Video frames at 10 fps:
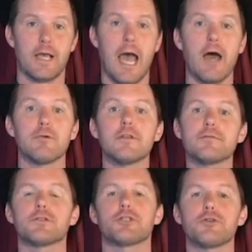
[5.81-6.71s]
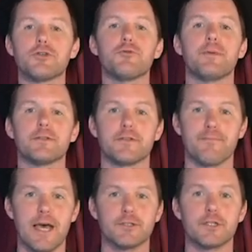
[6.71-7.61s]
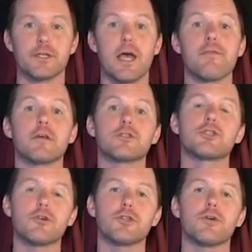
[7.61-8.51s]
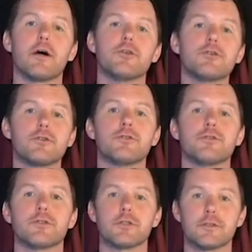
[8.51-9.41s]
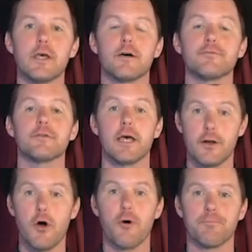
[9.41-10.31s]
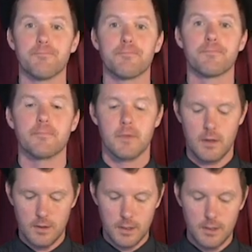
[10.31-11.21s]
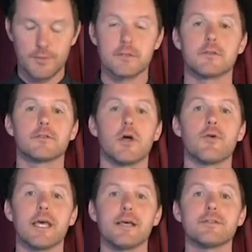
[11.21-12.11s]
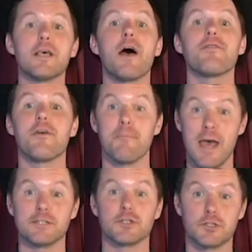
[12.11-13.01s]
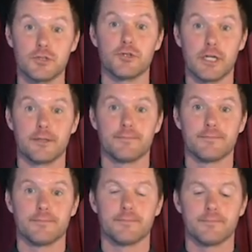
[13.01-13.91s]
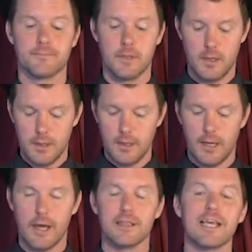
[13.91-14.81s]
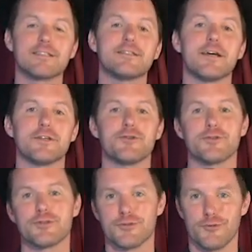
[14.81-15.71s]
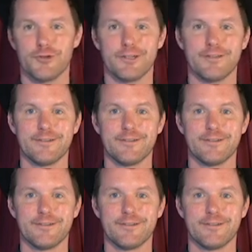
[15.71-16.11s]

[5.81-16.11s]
I would love to show you a piece of magic and then show you how you can do it yourself at home. This is known as the magic string. I'd like to tell you a story.